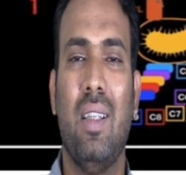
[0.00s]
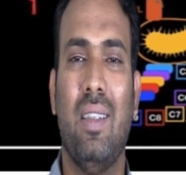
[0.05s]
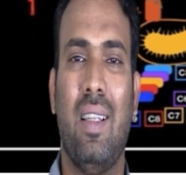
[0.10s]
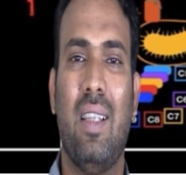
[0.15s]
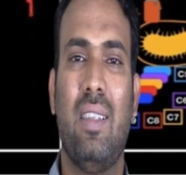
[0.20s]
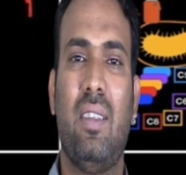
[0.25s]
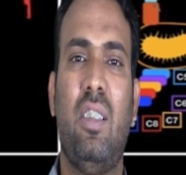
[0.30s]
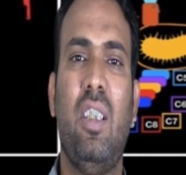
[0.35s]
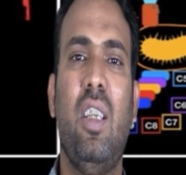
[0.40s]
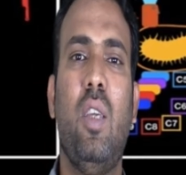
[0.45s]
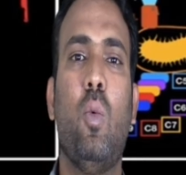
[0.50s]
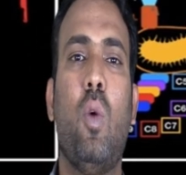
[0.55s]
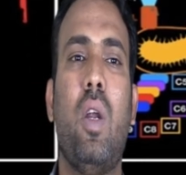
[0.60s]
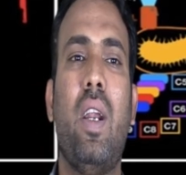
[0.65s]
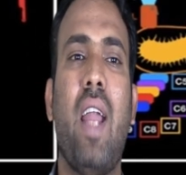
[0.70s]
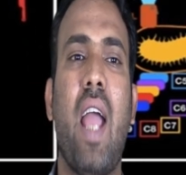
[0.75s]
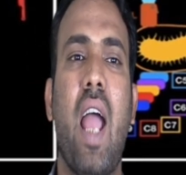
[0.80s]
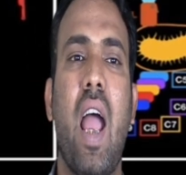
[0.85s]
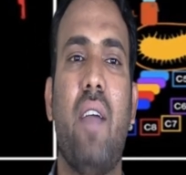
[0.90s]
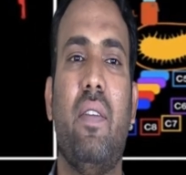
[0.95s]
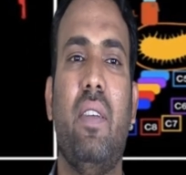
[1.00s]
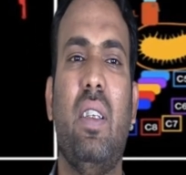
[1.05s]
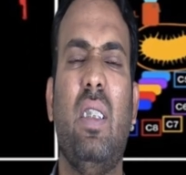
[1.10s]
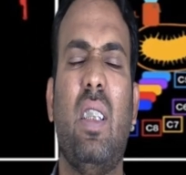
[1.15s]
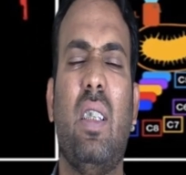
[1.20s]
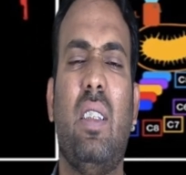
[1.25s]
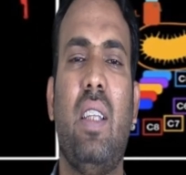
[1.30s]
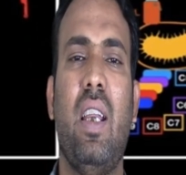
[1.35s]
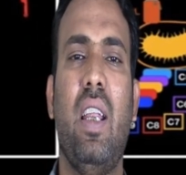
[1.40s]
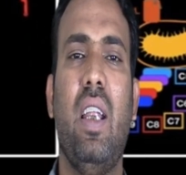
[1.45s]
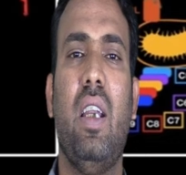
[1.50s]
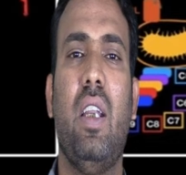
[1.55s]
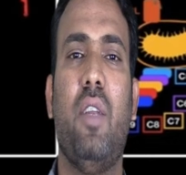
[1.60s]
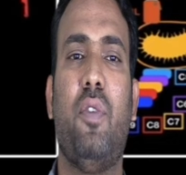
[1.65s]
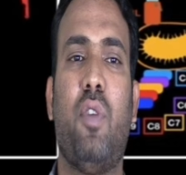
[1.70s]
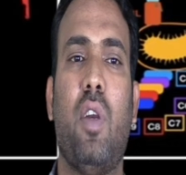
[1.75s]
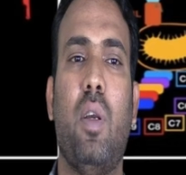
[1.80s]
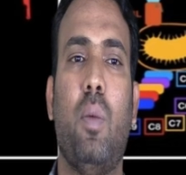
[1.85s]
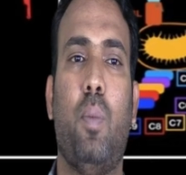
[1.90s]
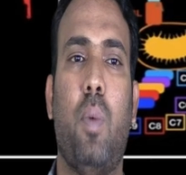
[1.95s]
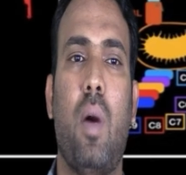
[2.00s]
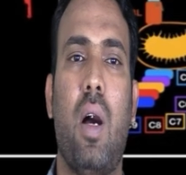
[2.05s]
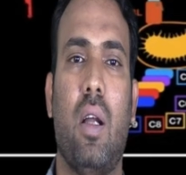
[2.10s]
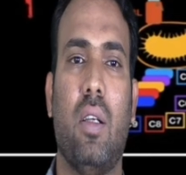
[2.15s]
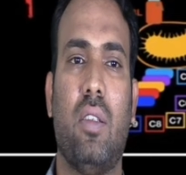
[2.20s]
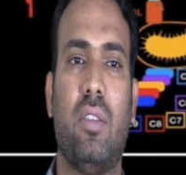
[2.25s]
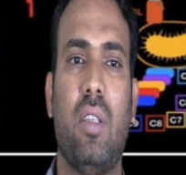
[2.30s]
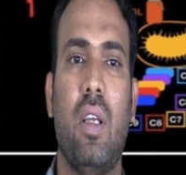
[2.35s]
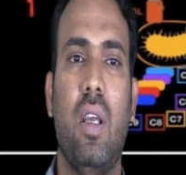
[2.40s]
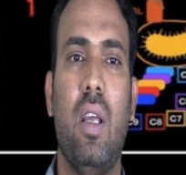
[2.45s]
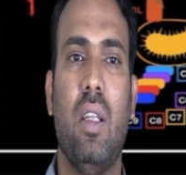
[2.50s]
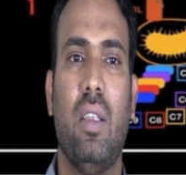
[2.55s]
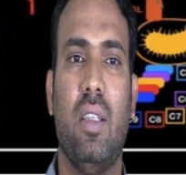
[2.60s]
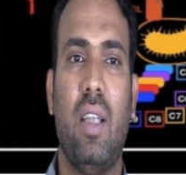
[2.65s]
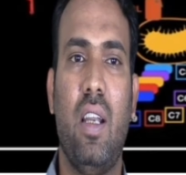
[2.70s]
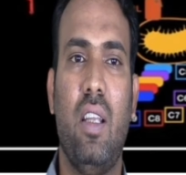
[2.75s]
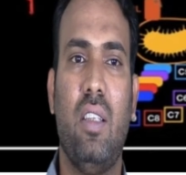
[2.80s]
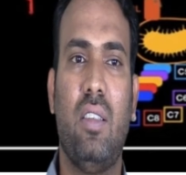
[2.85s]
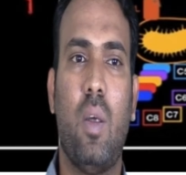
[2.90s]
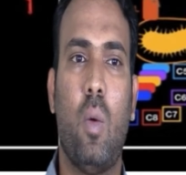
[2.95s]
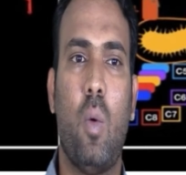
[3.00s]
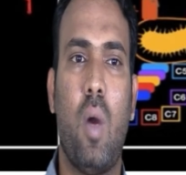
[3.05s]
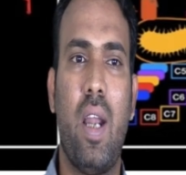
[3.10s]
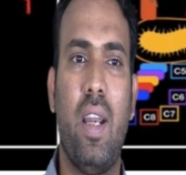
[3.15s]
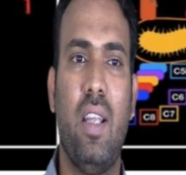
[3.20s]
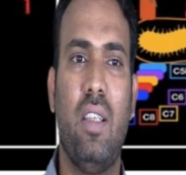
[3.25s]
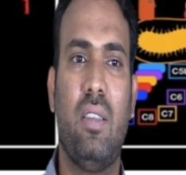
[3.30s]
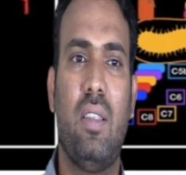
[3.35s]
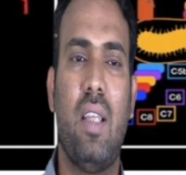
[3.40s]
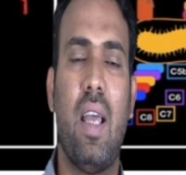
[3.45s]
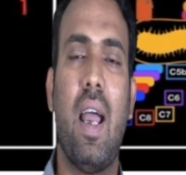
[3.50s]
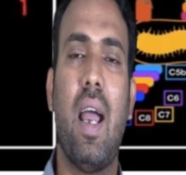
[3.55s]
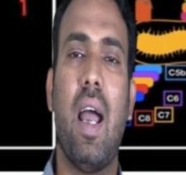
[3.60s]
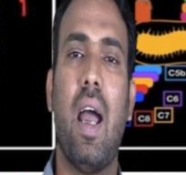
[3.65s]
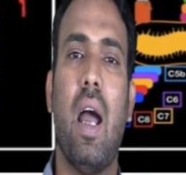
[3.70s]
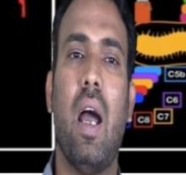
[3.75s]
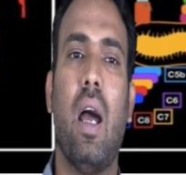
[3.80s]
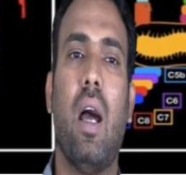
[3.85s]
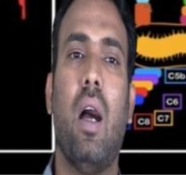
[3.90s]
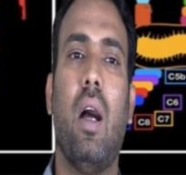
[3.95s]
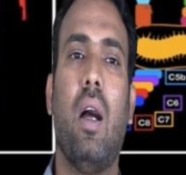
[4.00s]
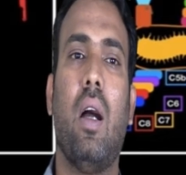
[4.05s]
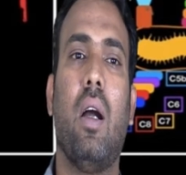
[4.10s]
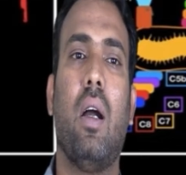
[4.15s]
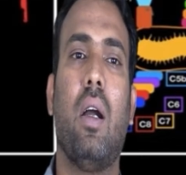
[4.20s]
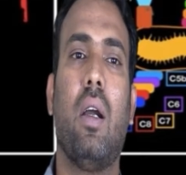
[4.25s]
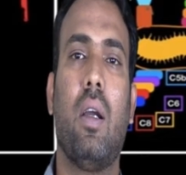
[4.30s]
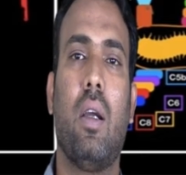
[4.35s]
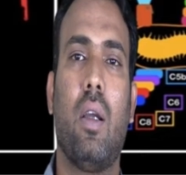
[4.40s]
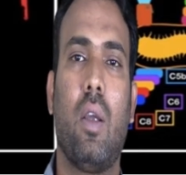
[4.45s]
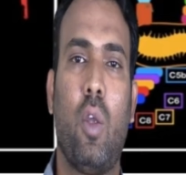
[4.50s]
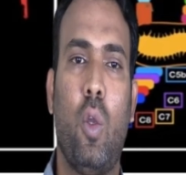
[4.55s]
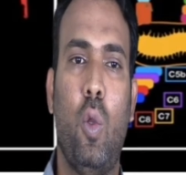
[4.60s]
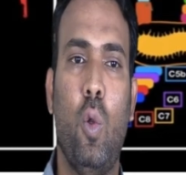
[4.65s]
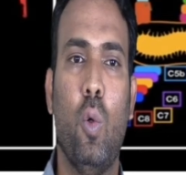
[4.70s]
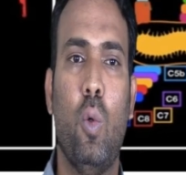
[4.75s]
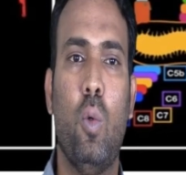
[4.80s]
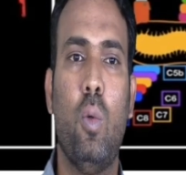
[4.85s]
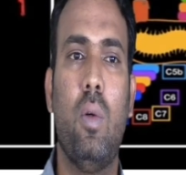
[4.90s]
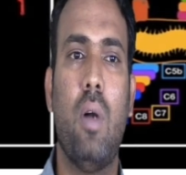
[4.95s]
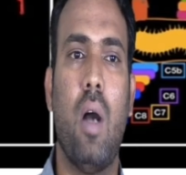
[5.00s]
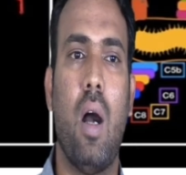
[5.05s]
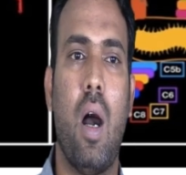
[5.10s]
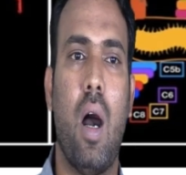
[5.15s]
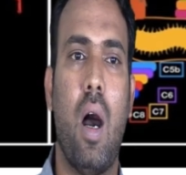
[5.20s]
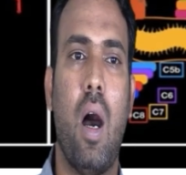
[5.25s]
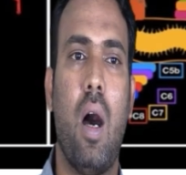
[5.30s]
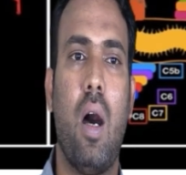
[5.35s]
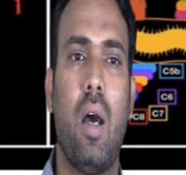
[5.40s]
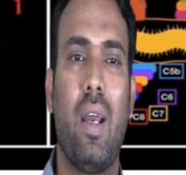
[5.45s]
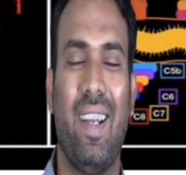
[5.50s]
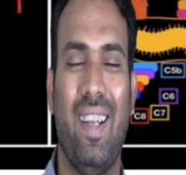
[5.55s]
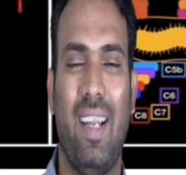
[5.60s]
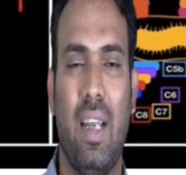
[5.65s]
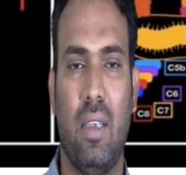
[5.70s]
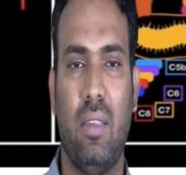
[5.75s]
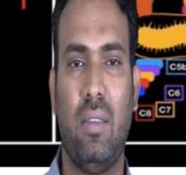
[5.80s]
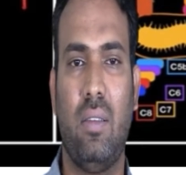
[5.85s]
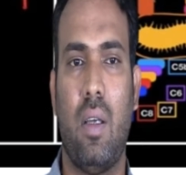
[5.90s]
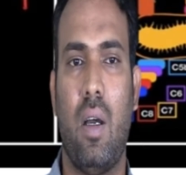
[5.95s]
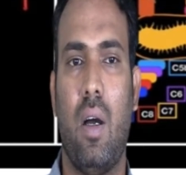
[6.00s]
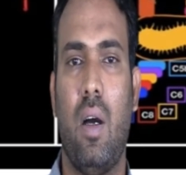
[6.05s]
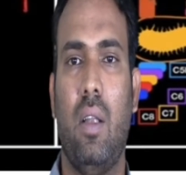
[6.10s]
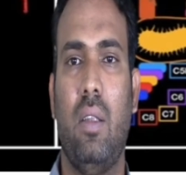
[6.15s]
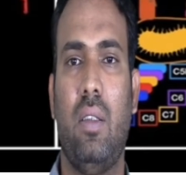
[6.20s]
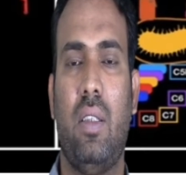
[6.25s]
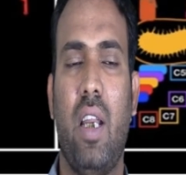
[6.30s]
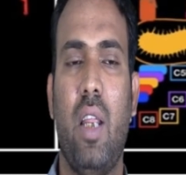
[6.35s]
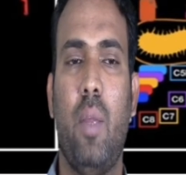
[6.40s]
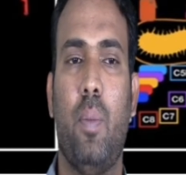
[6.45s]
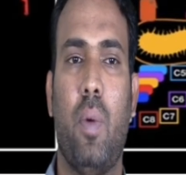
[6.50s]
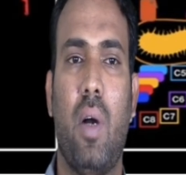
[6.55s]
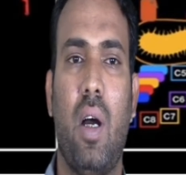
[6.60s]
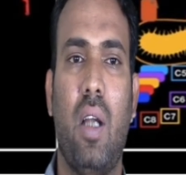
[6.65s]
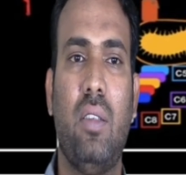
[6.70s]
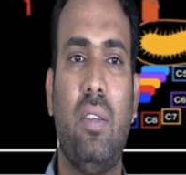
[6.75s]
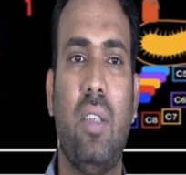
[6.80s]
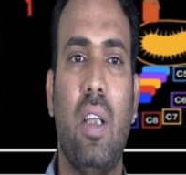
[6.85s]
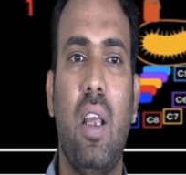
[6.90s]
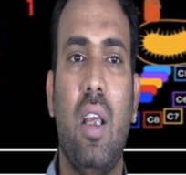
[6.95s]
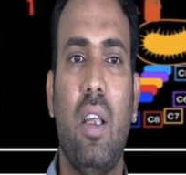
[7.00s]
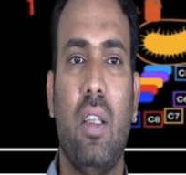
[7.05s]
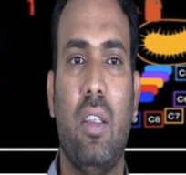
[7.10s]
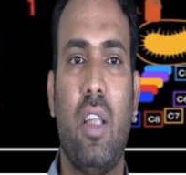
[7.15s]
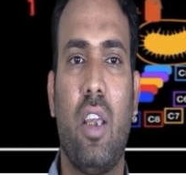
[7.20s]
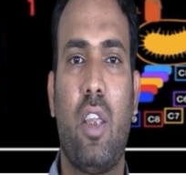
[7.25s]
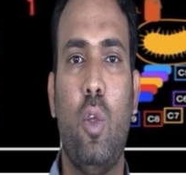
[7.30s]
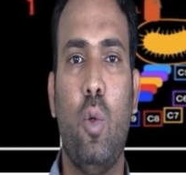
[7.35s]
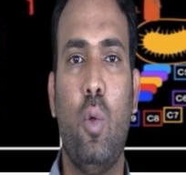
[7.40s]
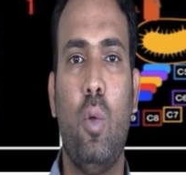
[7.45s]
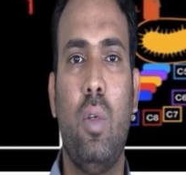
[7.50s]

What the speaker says: The C1 having 3 different parts. That is, the one is the Q, R, S, all 3 parts. The Q